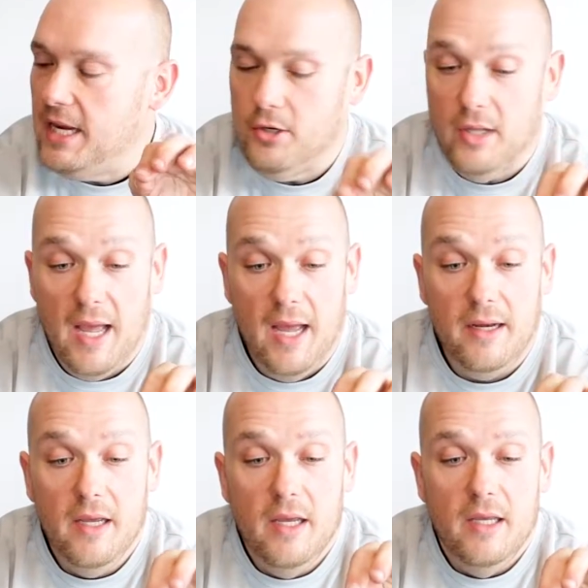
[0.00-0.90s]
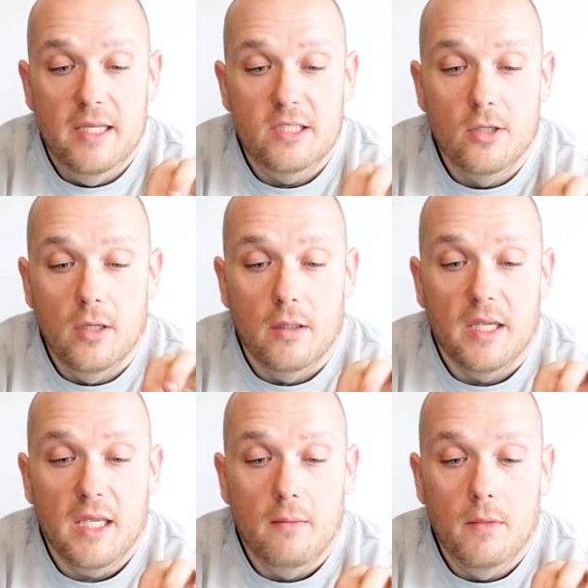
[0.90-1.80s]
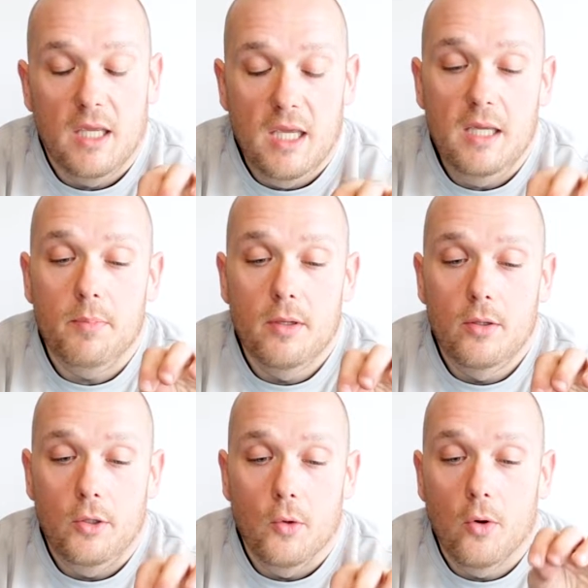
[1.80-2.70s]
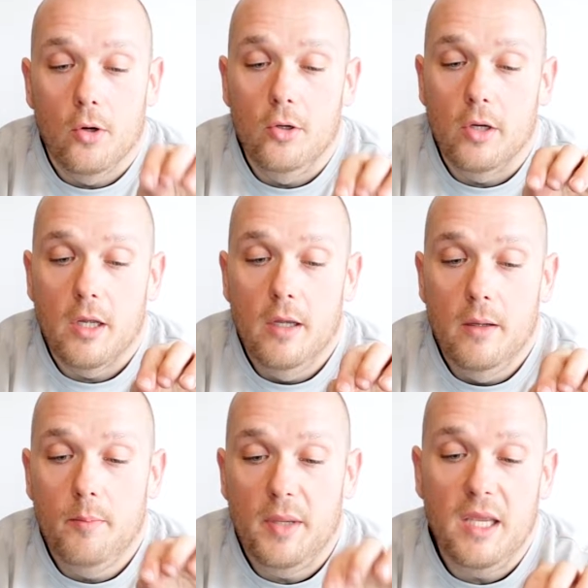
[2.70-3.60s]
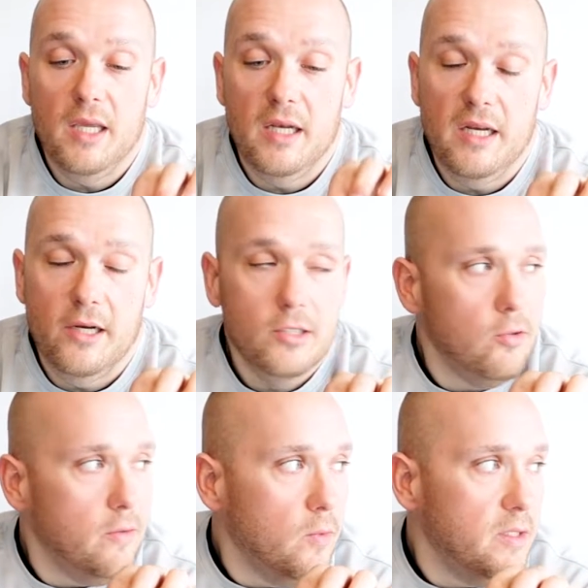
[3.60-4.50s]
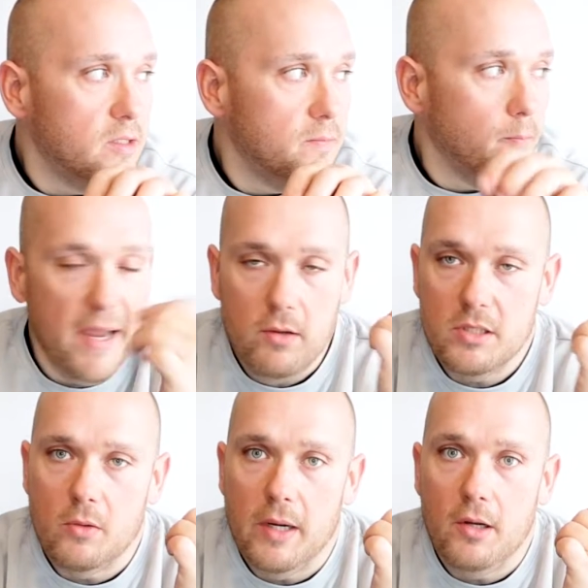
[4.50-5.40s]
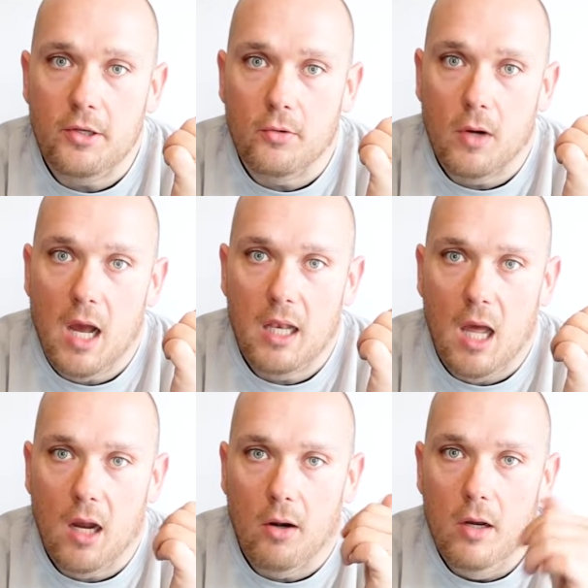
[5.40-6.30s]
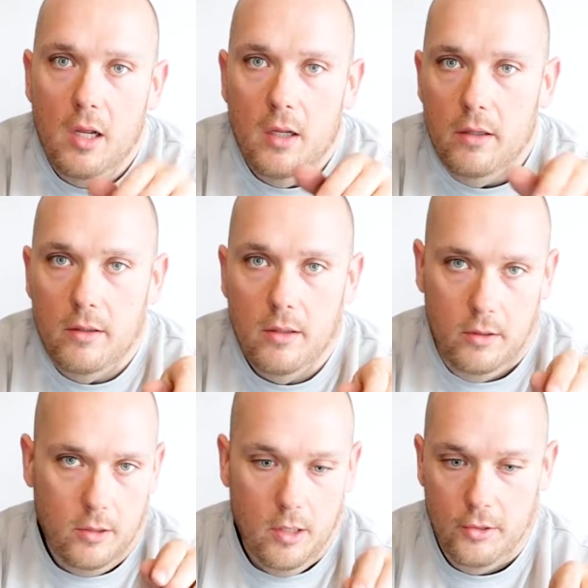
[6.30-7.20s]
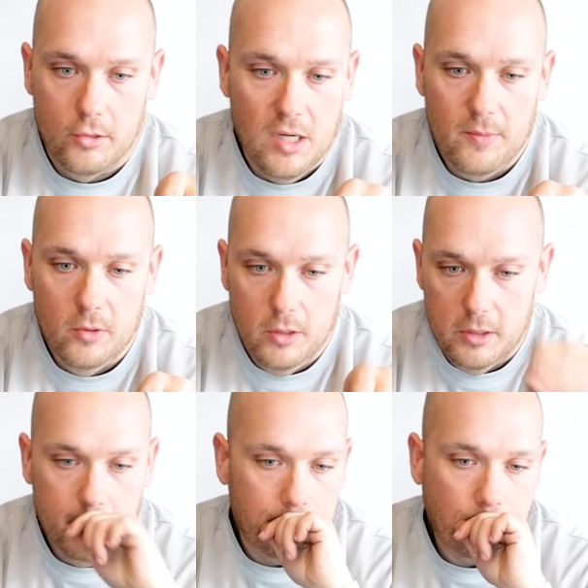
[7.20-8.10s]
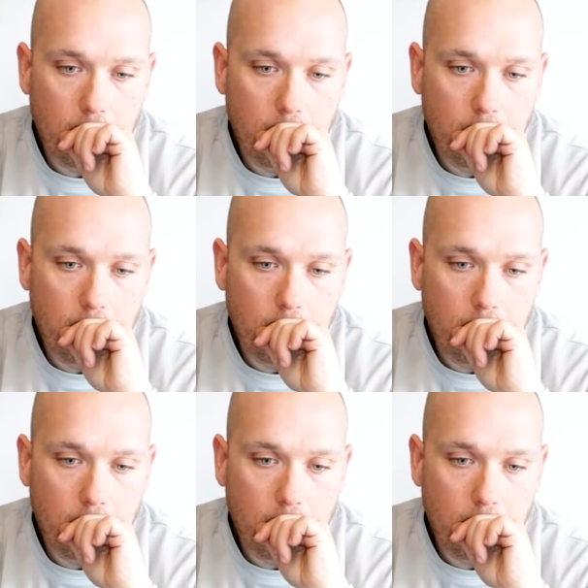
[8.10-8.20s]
in your line, it's gonna keep your hook pinned in here, so when it's bouncing around in your rod locker, you know, your treble hooks